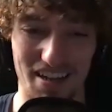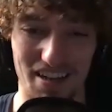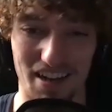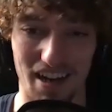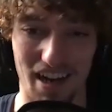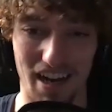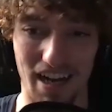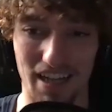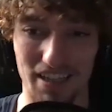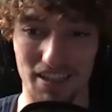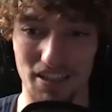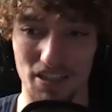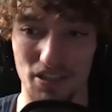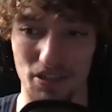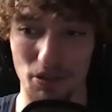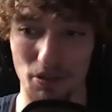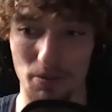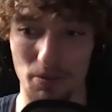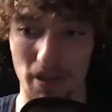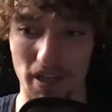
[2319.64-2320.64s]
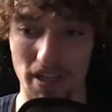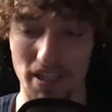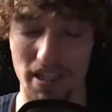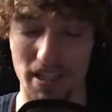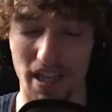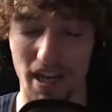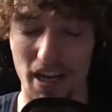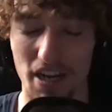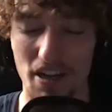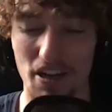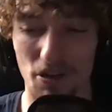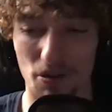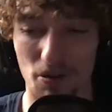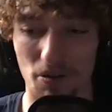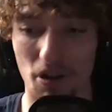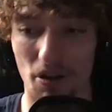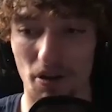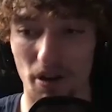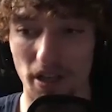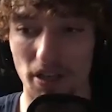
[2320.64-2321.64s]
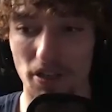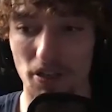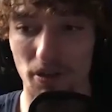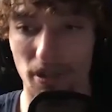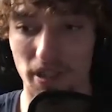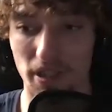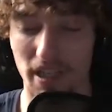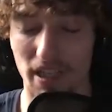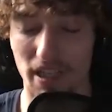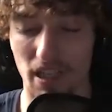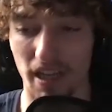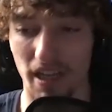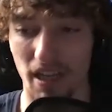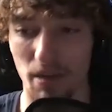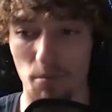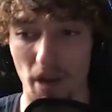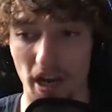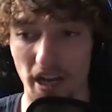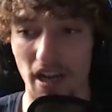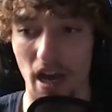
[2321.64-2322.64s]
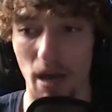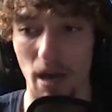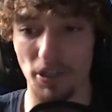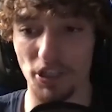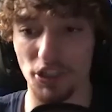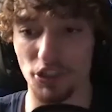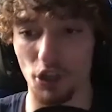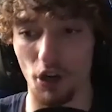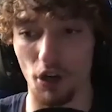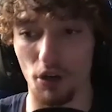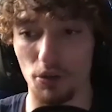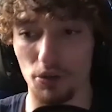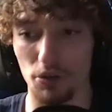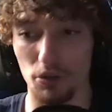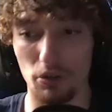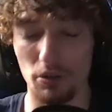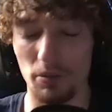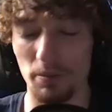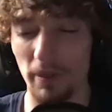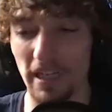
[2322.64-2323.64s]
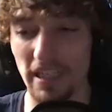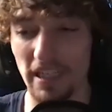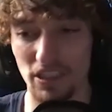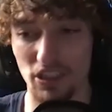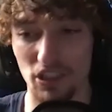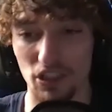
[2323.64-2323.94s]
I got this toothpaste, and I knew going into it that it might not be charcoal toothpaste.